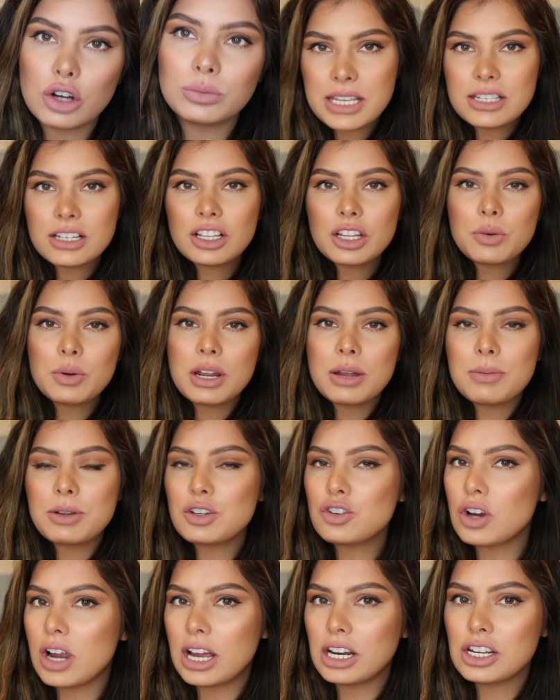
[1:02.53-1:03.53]
Basically what I've
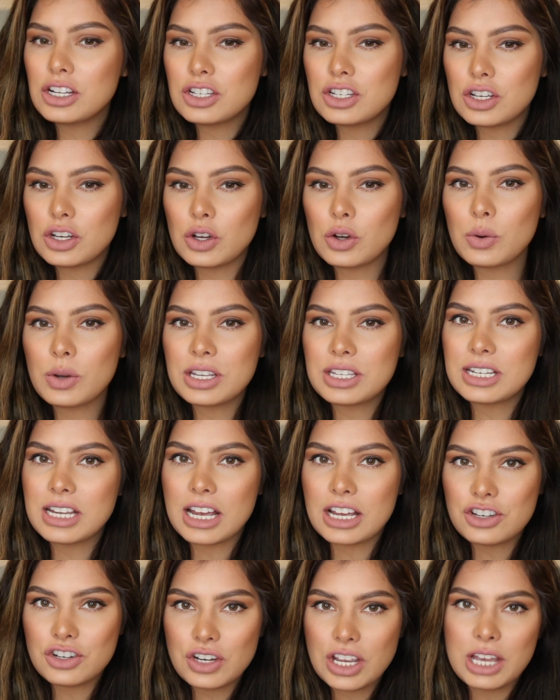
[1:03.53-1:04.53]
been trying to do is
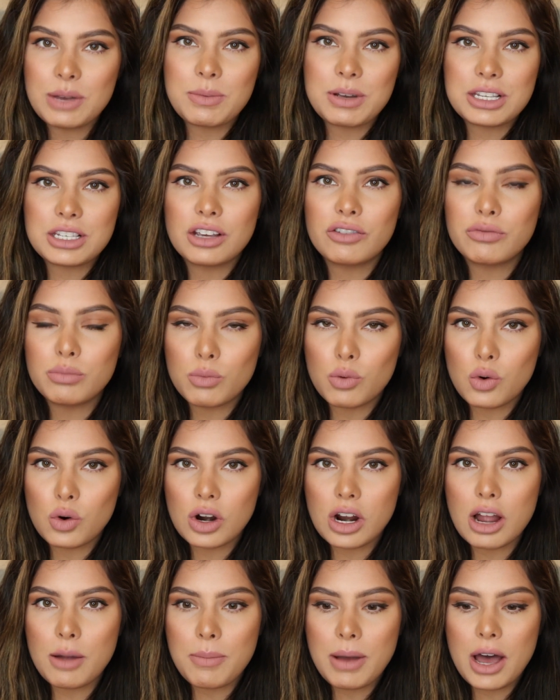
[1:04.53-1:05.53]
to educate myself
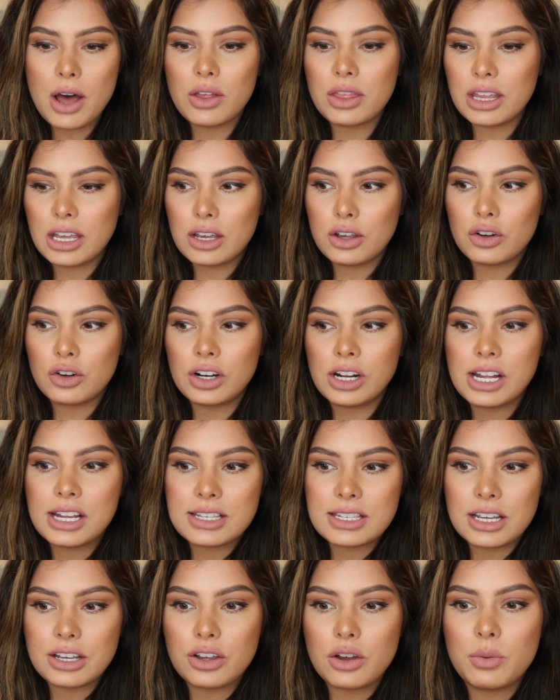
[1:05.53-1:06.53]
more about the
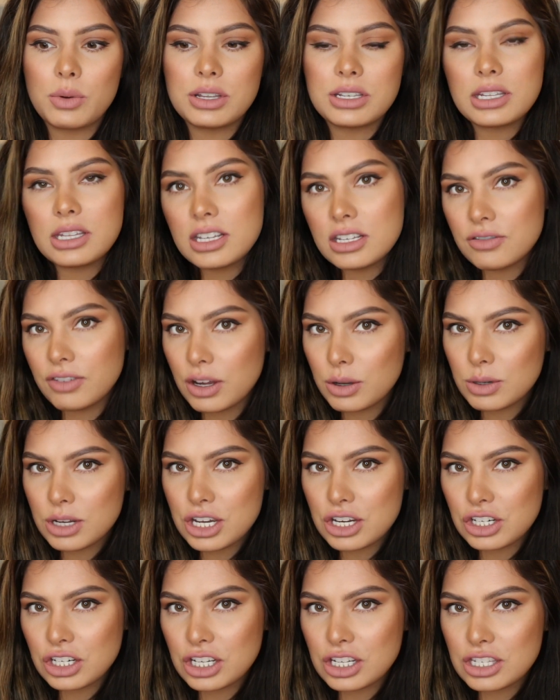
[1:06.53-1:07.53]
ingredients that go into these
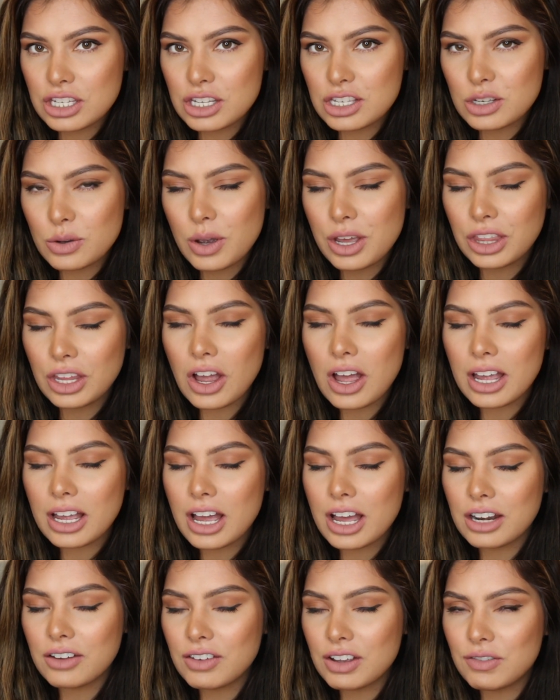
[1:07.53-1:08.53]
foundations, and so I thought I'd
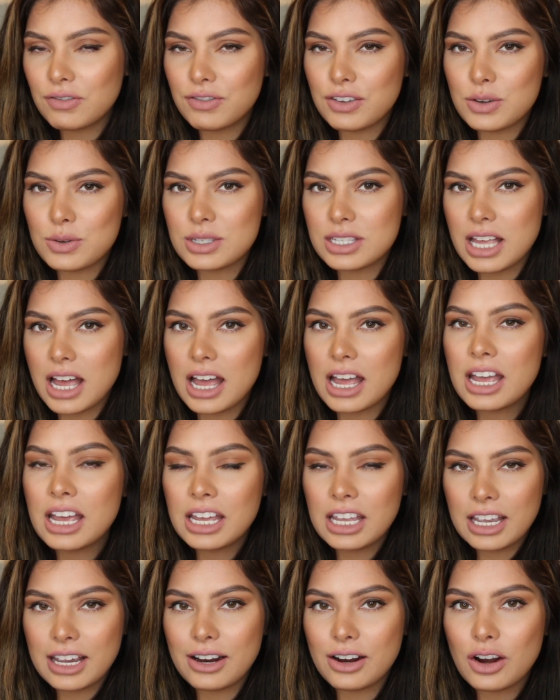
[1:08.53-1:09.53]
kind of infuse that
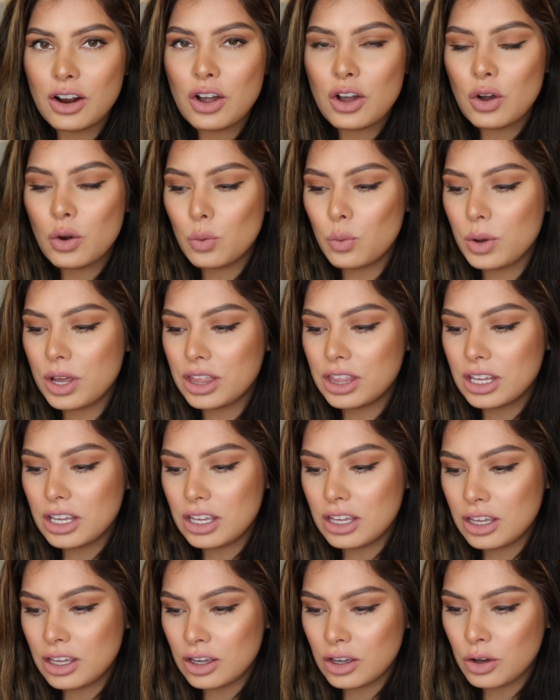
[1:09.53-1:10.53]
here with
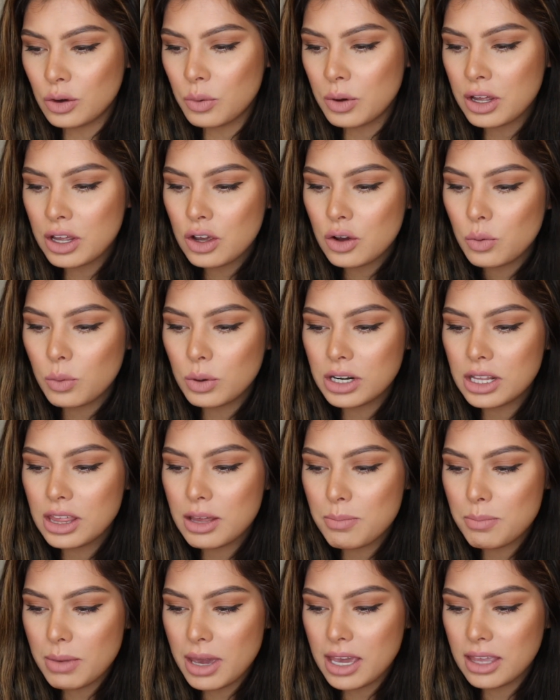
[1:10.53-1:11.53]
you. One of
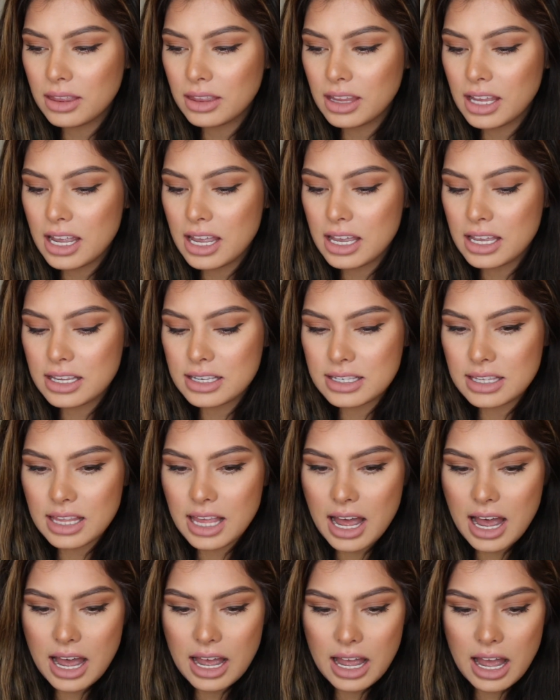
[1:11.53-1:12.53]
the main things
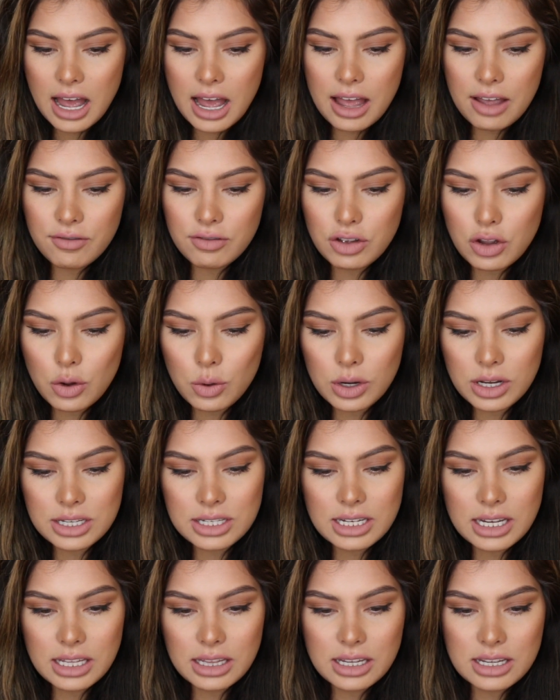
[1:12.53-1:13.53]
that I've
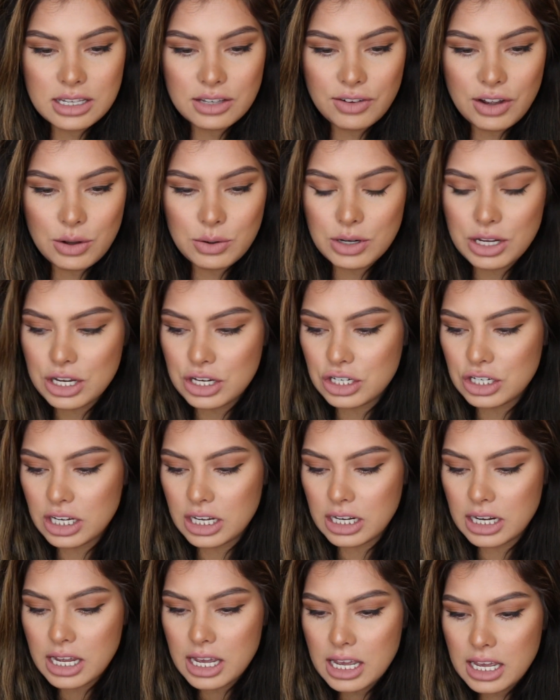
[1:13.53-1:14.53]
noticed in this
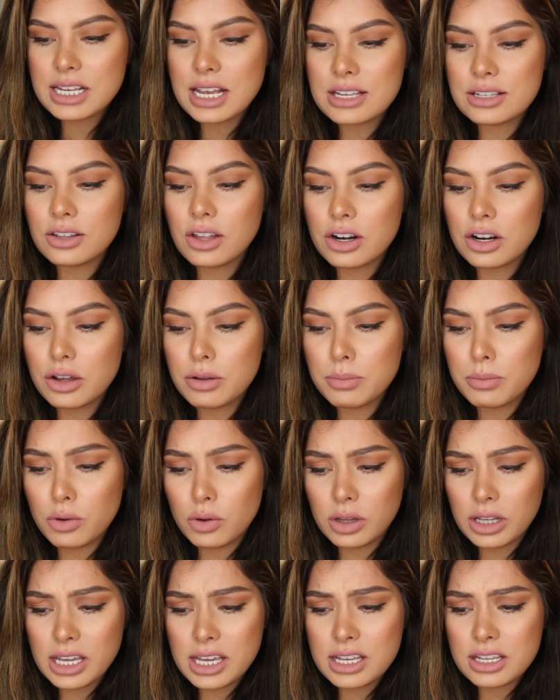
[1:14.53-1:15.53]
foundation, this has a lot of
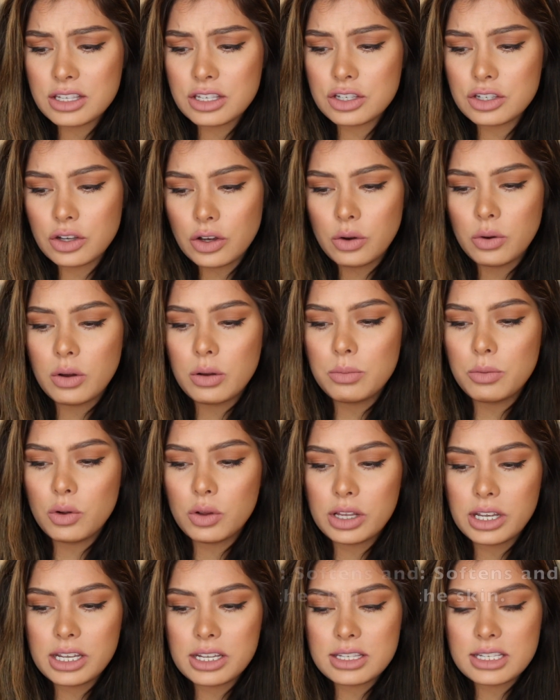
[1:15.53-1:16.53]
emollients. So
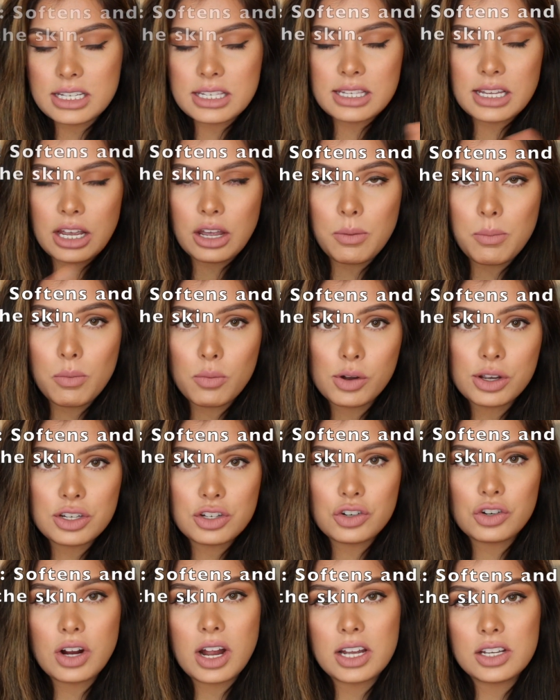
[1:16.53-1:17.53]
emollients, it's like a
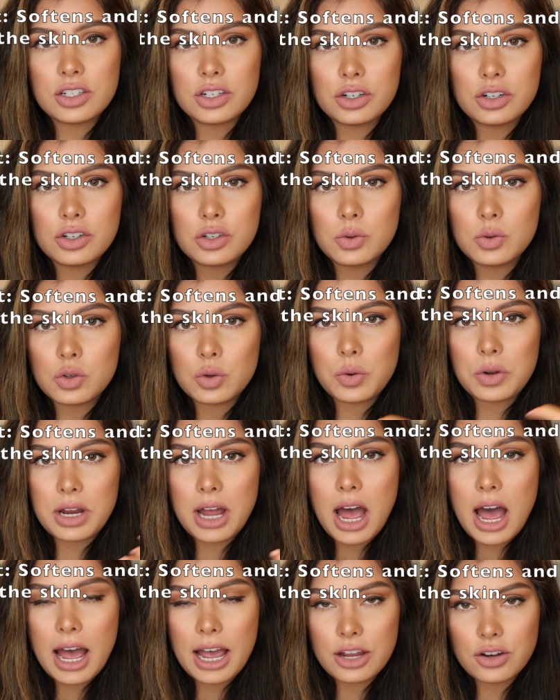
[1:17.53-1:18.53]
moisturizer, so it's going to
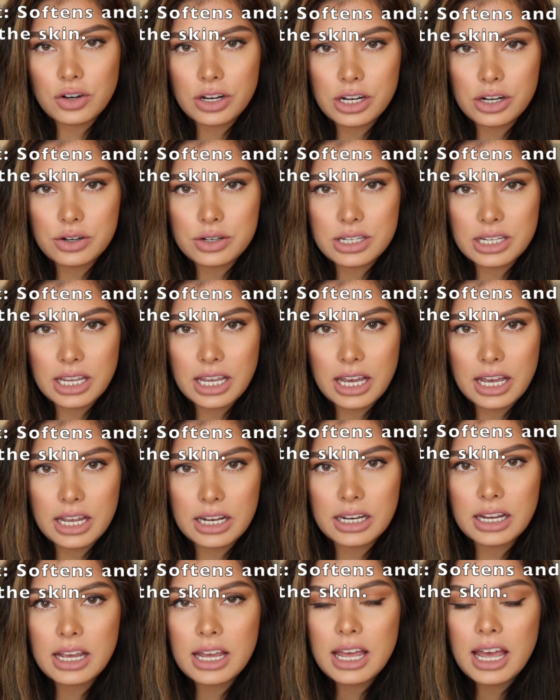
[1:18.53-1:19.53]
hydrate your
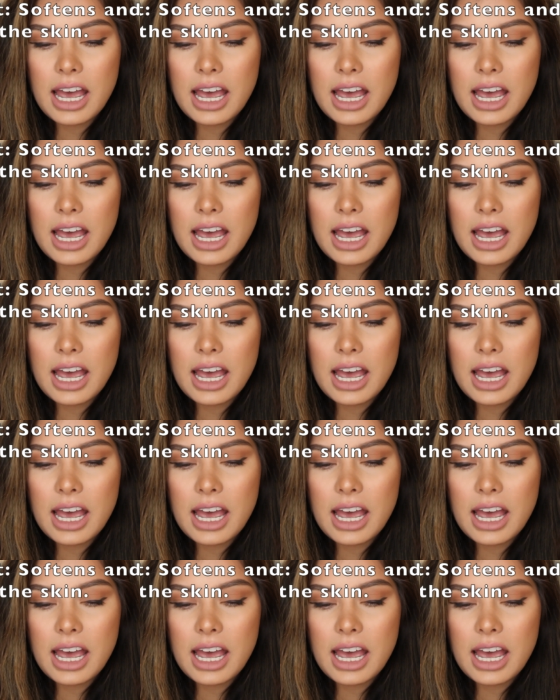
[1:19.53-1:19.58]
skin.